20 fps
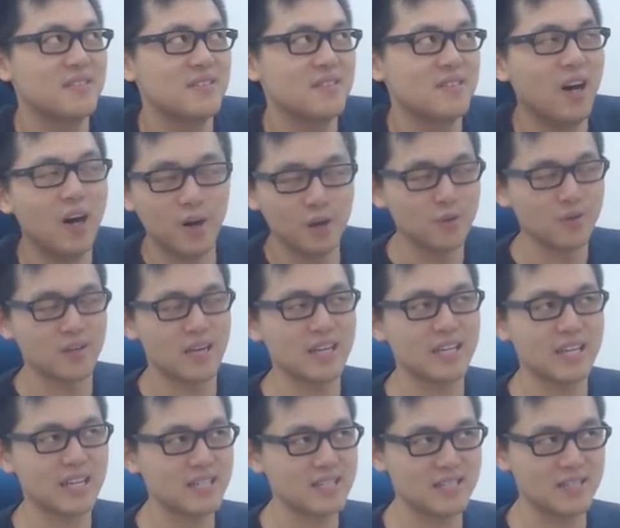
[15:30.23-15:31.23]
Oh, I
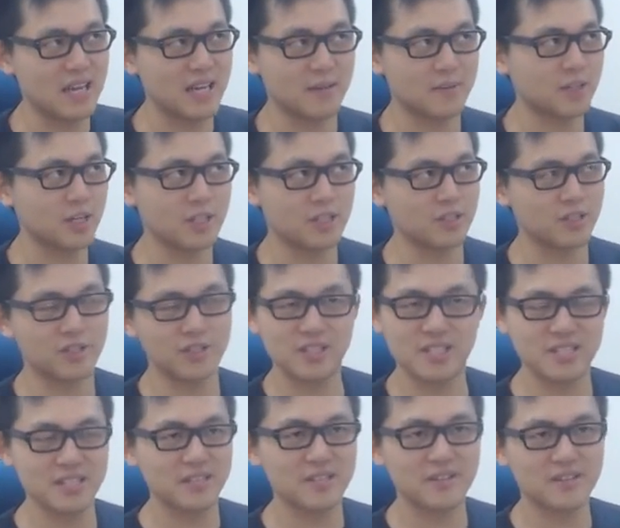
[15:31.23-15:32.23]
guess I got the good
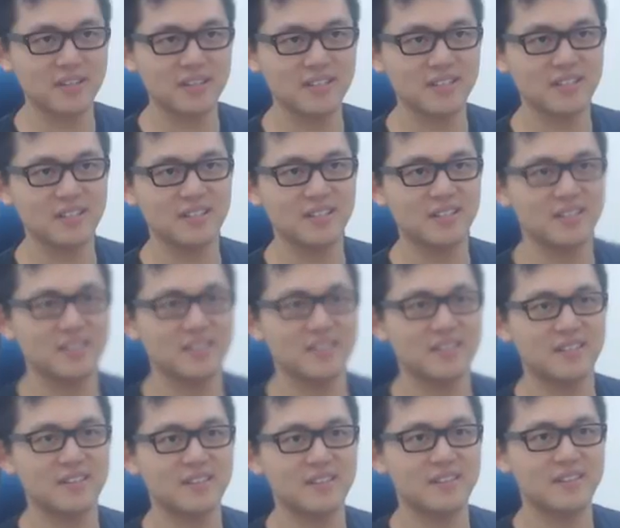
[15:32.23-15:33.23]
secret.
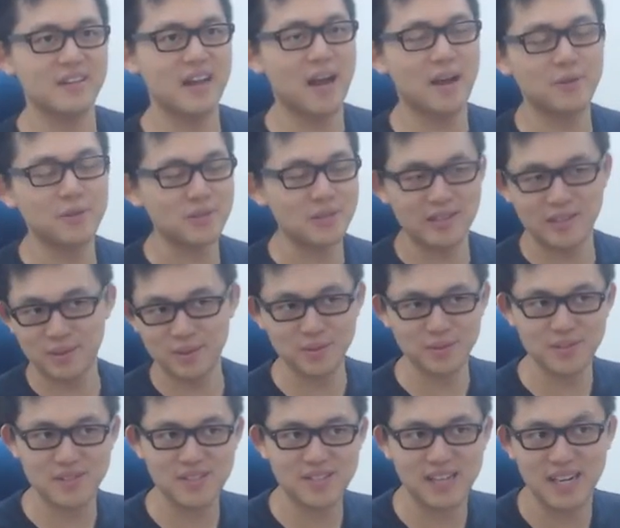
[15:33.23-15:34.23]
Now you
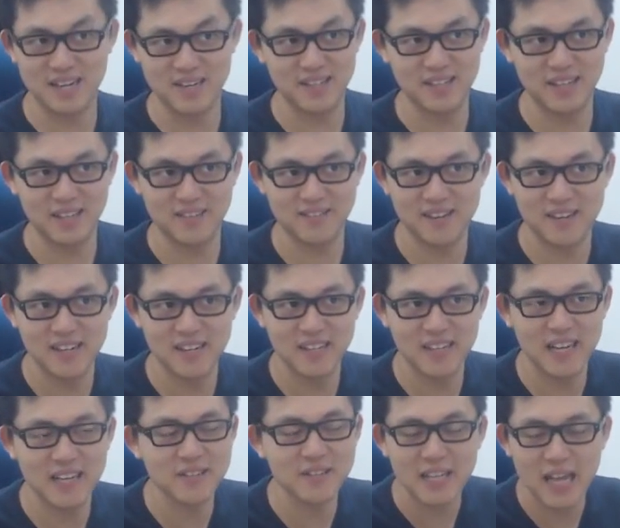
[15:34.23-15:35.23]
lose kind of thing, right?
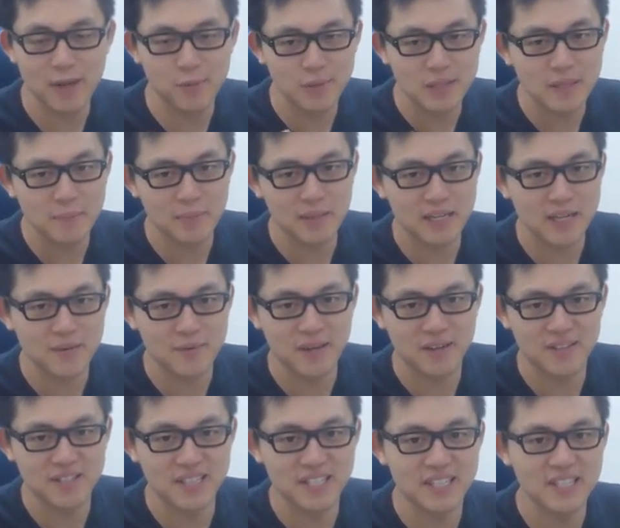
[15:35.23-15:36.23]
And you can't really play
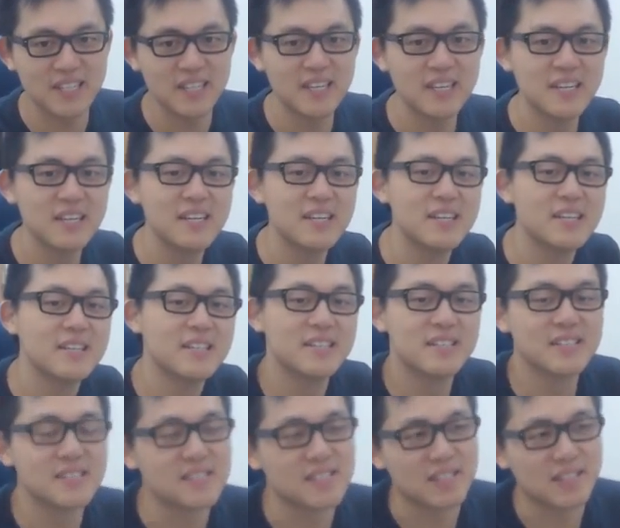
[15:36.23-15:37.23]
around it.
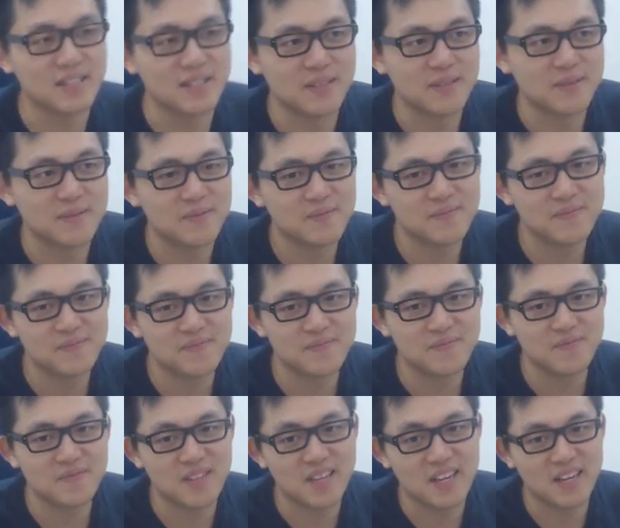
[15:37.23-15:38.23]
So,
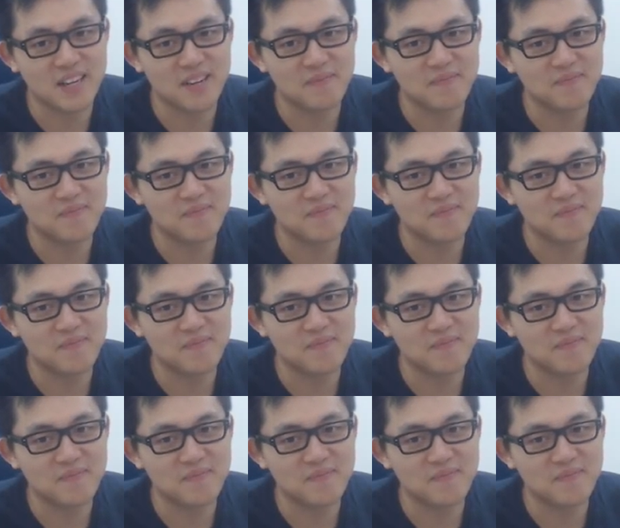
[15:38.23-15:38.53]
yeah.